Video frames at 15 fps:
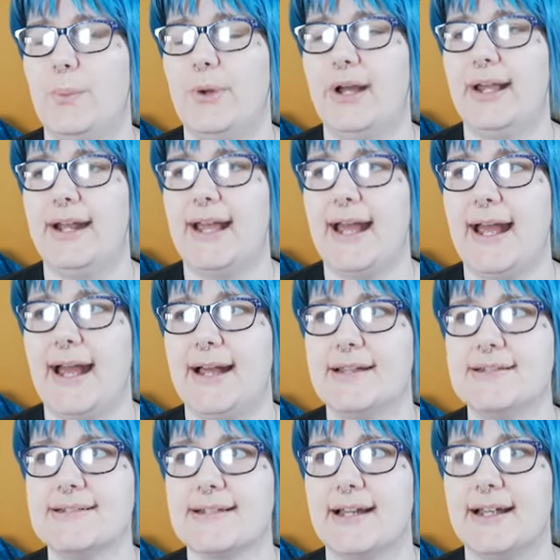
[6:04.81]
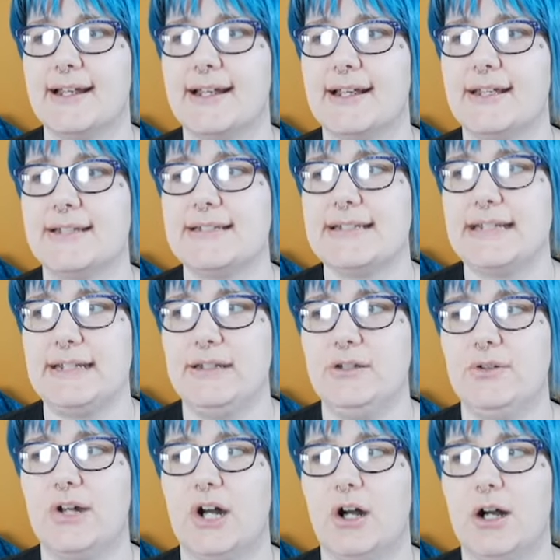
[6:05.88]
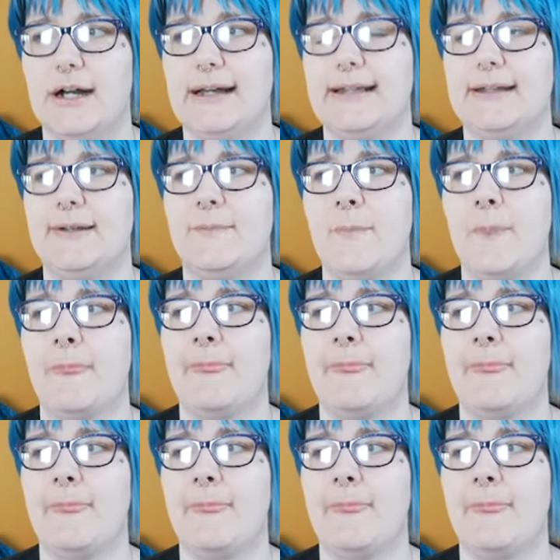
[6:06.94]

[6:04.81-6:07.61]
But as I continued on